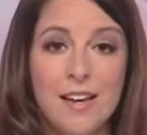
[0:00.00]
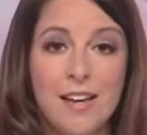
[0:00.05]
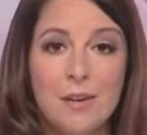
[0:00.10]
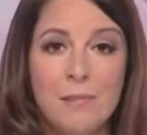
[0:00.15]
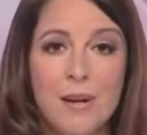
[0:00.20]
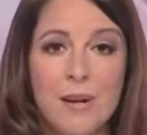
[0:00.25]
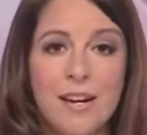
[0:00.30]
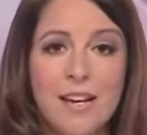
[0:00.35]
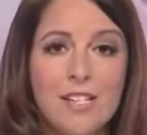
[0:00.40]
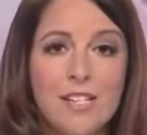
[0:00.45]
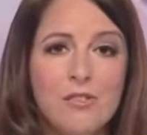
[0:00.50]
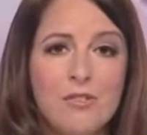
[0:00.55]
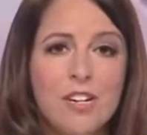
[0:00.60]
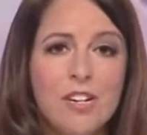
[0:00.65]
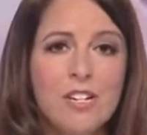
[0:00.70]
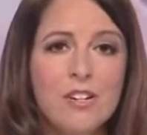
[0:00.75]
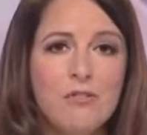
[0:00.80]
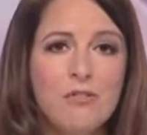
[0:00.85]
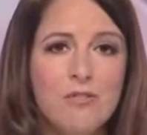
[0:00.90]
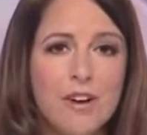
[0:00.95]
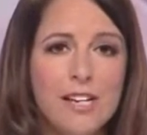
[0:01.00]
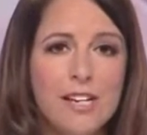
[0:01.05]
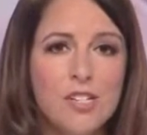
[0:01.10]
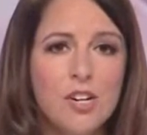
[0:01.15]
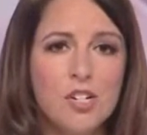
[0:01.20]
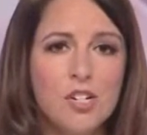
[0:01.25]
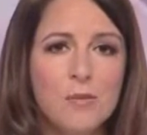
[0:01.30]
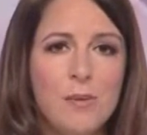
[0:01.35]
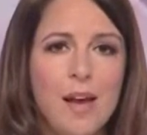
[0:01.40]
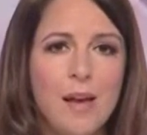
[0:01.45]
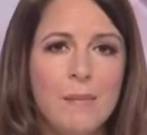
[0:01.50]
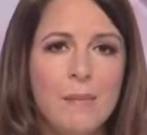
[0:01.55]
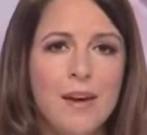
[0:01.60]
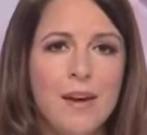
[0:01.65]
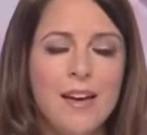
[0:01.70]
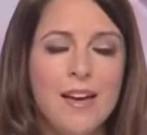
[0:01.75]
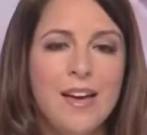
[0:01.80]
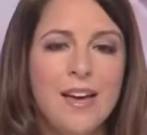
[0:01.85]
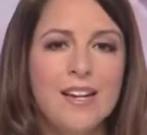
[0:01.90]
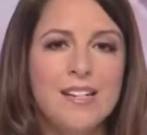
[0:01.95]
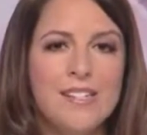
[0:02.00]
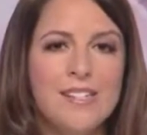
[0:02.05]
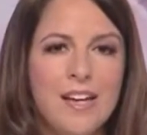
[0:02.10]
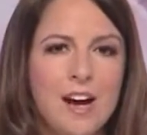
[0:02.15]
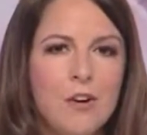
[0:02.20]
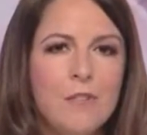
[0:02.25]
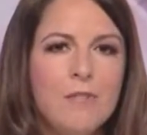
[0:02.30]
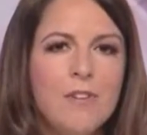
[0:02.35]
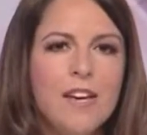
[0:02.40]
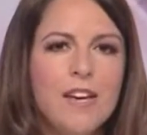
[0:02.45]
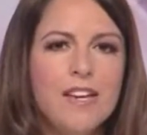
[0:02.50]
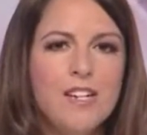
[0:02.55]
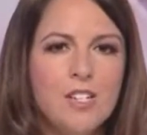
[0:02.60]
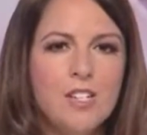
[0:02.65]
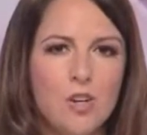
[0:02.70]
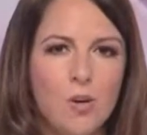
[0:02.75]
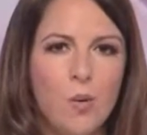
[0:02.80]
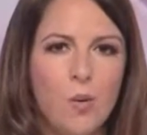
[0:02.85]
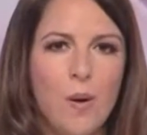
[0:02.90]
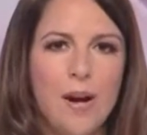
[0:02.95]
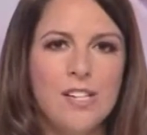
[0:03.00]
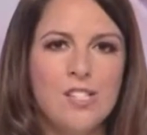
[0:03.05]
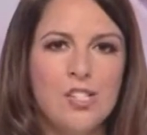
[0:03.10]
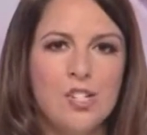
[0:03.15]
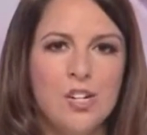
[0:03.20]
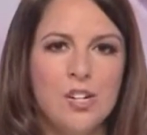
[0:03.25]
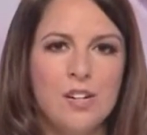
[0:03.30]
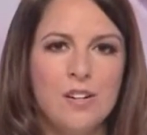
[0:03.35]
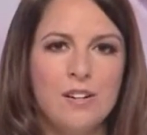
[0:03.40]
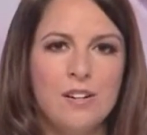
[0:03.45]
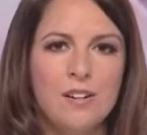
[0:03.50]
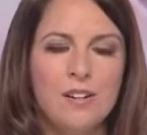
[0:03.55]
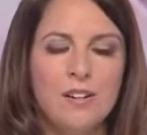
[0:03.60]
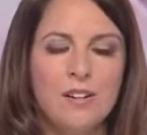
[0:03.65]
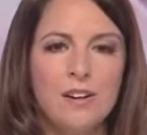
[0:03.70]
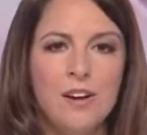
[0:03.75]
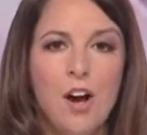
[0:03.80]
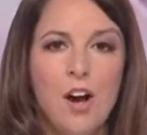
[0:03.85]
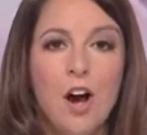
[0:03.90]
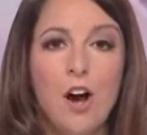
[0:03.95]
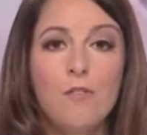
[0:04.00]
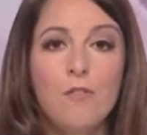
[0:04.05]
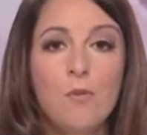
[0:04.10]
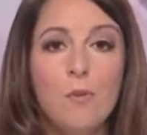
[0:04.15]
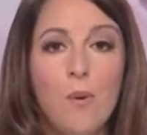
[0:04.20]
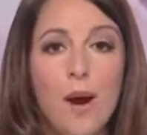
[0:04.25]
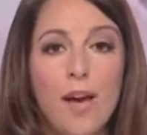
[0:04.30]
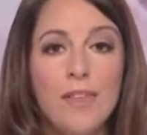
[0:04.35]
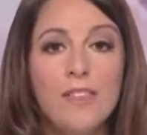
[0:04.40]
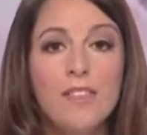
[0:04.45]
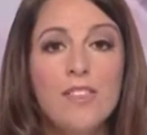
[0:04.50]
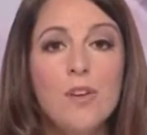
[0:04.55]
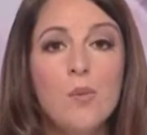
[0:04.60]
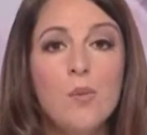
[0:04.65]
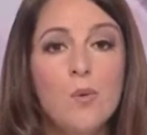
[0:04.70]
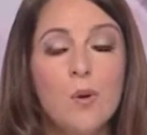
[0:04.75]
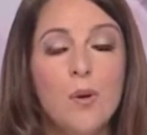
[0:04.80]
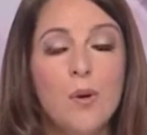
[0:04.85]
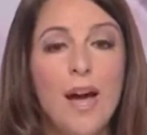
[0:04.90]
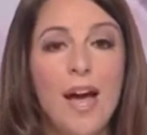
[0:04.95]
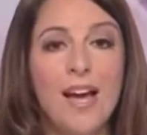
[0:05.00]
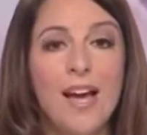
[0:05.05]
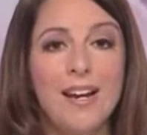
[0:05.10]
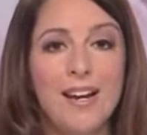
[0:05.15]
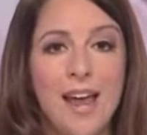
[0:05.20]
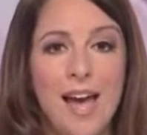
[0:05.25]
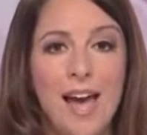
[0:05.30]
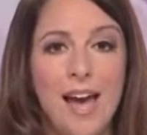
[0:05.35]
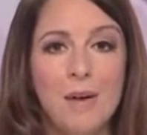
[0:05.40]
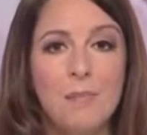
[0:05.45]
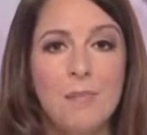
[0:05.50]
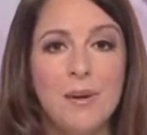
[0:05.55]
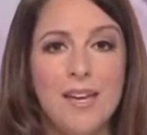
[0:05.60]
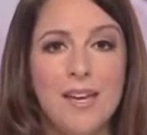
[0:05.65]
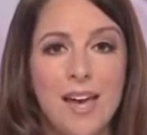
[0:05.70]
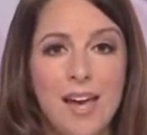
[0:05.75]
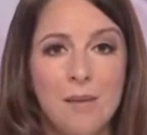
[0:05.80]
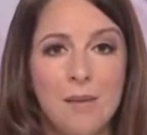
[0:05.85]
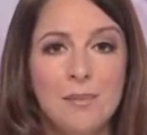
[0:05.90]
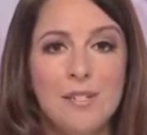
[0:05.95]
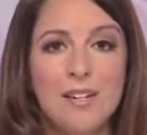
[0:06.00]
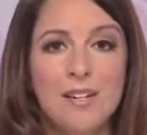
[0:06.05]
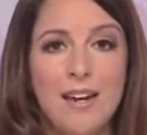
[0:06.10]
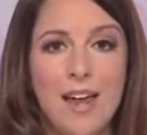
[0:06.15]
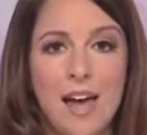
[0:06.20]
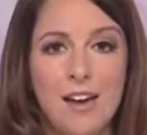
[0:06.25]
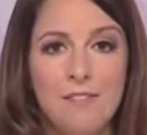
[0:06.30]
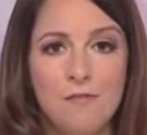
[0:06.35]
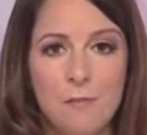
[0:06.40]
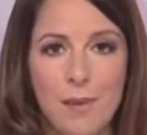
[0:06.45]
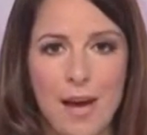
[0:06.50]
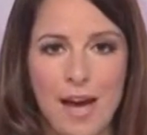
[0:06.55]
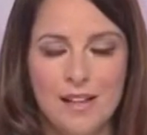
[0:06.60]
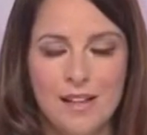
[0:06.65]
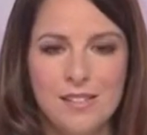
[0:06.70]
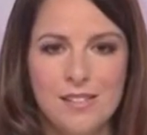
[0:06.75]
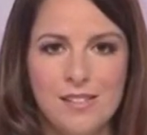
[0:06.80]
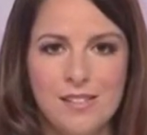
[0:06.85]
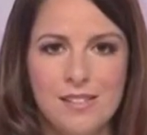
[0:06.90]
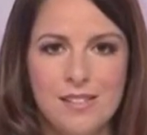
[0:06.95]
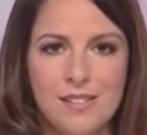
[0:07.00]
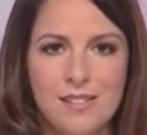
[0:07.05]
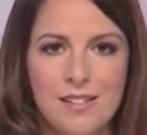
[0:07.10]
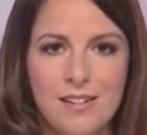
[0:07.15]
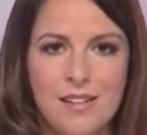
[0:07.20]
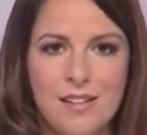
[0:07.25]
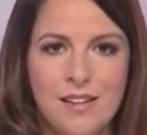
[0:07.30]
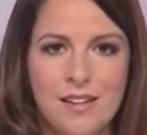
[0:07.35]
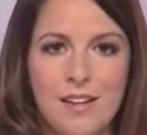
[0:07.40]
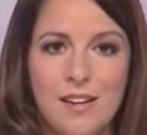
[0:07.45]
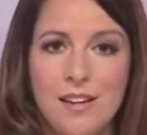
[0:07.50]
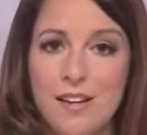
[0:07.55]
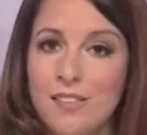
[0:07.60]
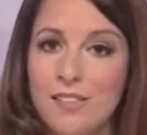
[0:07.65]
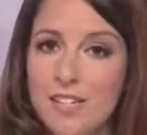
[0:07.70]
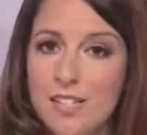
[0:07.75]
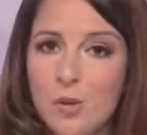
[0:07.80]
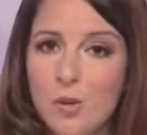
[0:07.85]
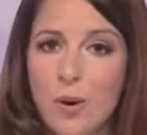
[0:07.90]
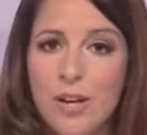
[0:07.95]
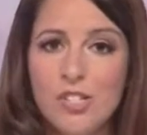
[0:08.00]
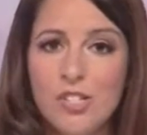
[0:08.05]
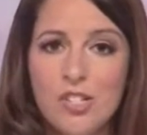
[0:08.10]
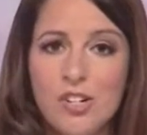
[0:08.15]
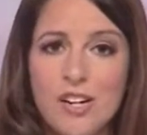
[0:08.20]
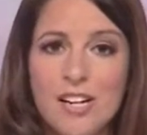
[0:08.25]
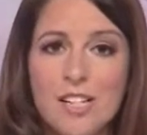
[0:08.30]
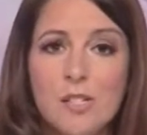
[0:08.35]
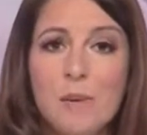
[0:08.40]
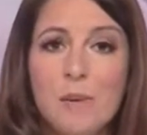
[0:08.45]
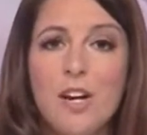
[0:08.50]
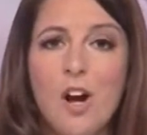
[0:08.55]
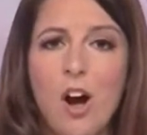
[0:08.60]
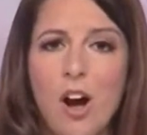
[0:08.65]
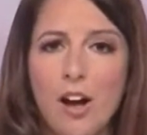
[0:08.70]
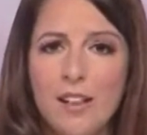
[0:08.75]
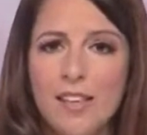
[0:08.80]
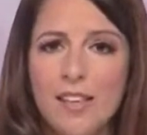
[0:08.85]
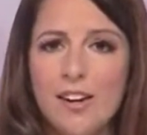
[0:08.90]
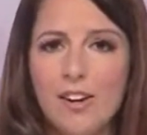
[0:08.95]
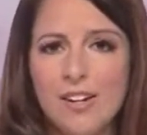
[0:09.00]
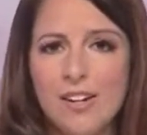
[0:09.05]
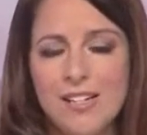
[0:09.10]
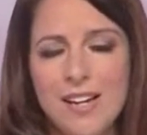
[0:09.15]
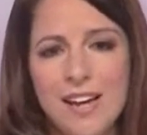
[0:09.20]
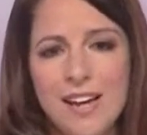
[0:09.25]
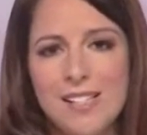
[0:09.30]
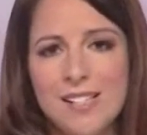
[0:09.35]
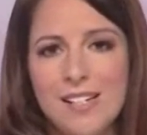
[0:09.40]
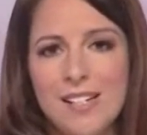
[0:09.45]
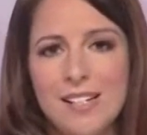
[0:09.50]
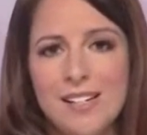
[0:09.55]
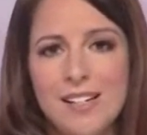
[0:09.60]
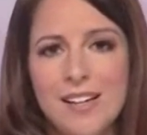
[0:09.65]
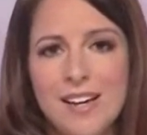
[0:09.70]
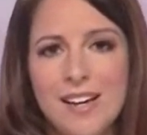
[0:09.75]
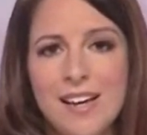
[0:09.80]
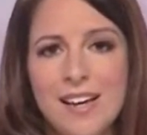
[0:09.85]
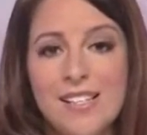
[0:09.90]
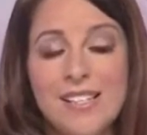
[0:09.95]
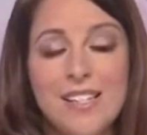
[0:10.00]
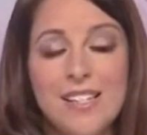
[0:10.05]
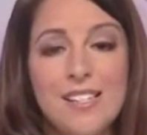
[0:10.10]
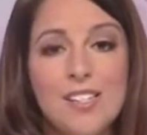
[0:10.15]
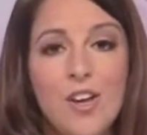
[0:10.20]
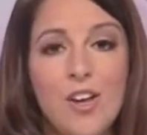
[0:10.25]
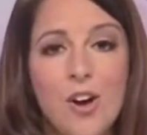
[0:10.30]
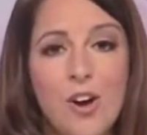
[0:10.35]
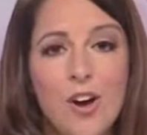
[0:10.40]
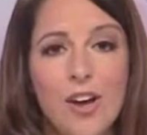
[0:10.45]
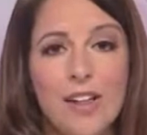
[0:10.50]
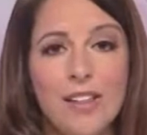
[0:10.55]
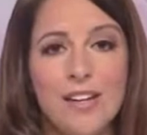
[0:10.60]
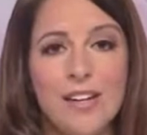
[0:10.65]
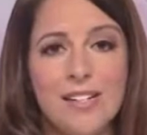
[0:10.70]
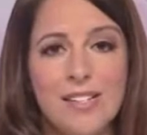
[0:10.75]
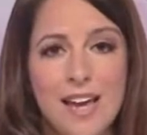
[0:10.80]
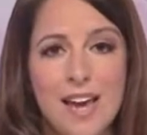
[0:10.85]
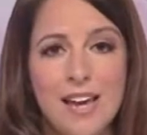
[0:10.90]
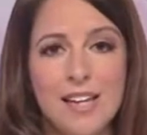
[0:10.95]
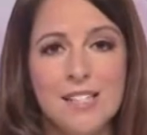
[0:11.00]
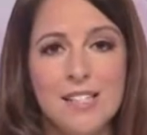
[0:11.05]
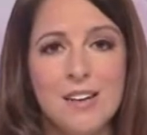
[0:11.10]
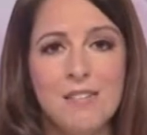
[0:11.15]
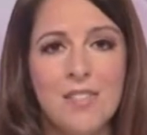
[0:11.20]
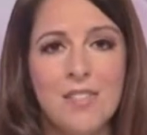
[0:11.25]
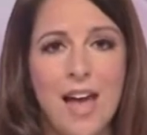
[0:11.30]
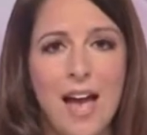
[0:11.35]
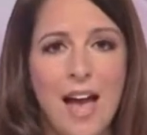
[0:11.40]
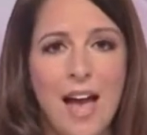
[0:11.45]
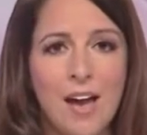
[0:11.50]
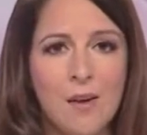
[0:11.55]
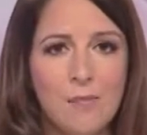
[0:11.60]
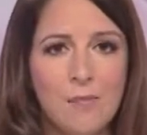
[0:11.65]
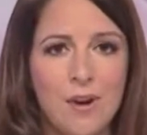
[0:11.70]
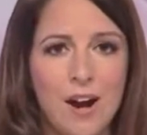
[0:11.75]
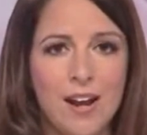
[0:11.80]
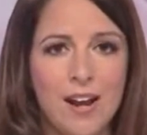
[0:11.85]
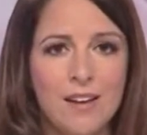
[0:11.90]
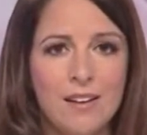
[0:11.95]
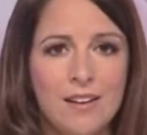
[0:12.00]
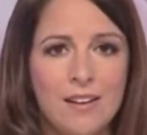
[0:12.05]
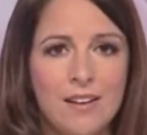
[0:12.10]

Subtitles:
Billy's written a research paper delving into the question of whether the Wuhan lab kept live bats. This question has been hotly contested since the early days of the outbreak.